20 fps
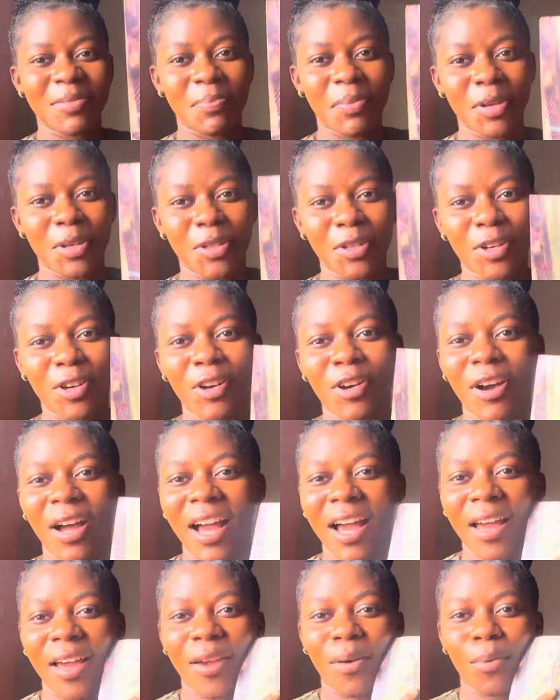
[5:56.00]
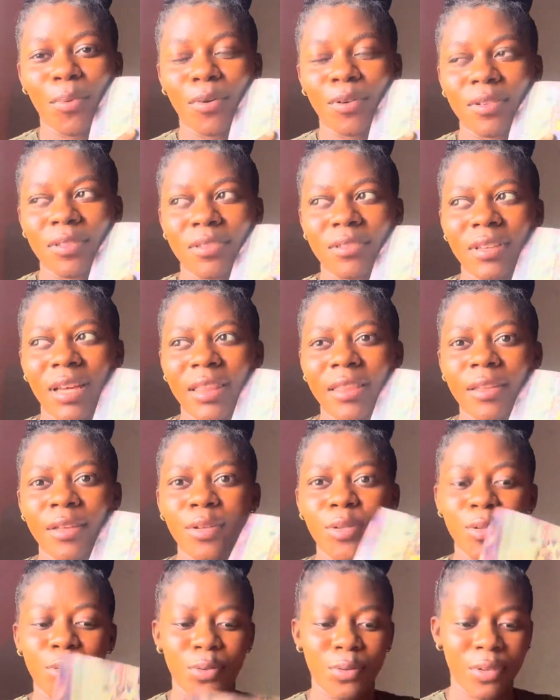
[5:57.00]
picture i was i
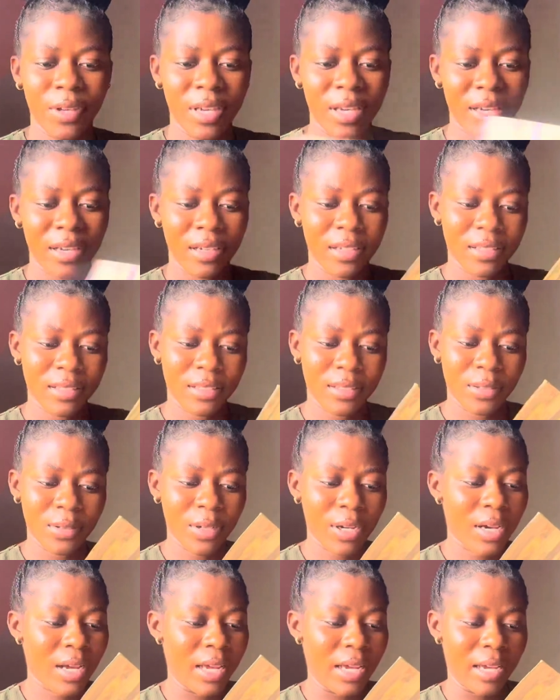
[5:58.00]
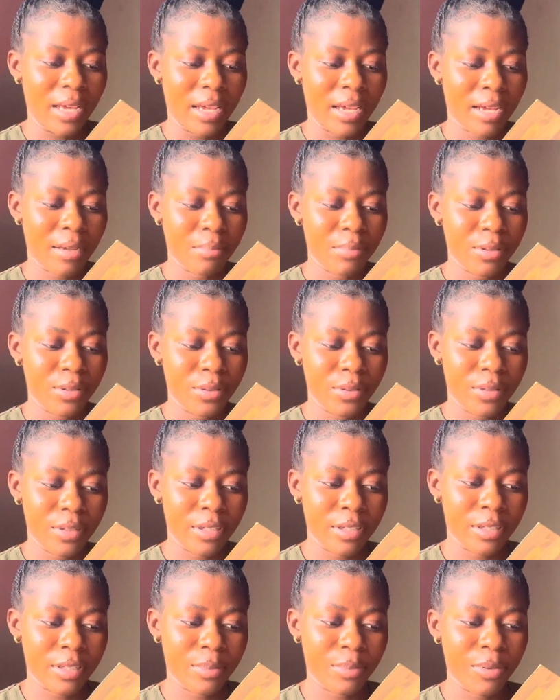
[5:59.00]
think two years no i, I can't be two
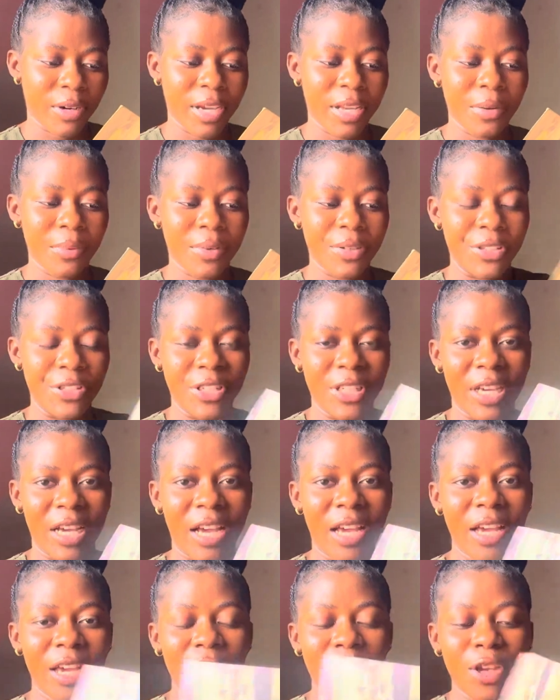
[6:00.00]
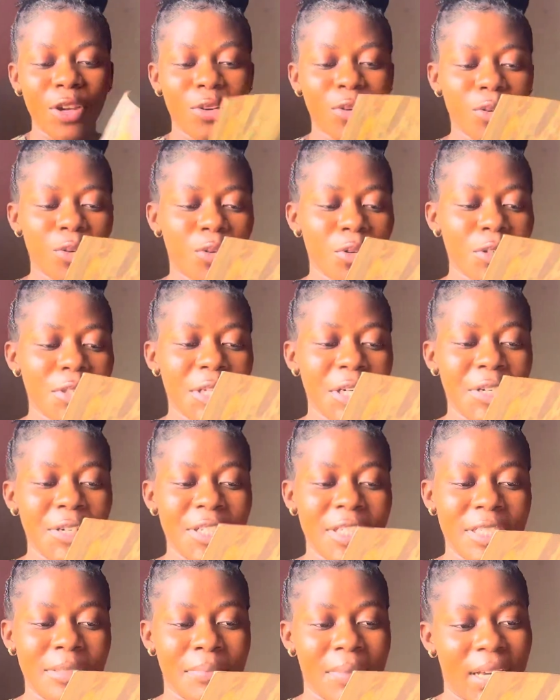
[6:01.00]
years but anyways Sha, you know those
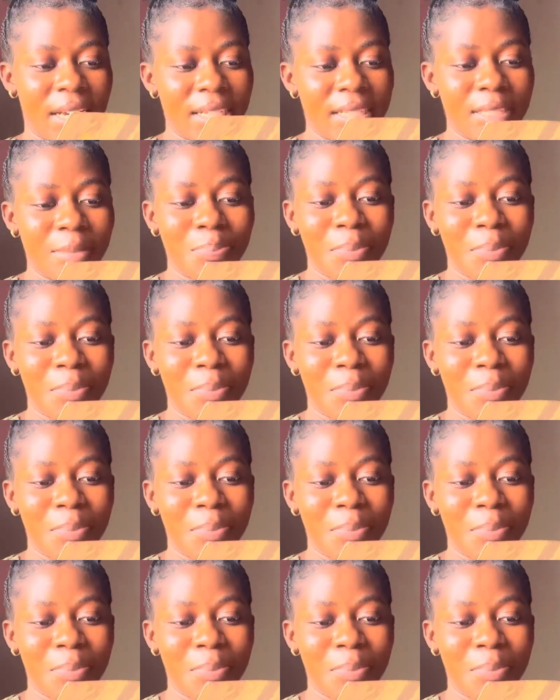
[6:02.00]
christmas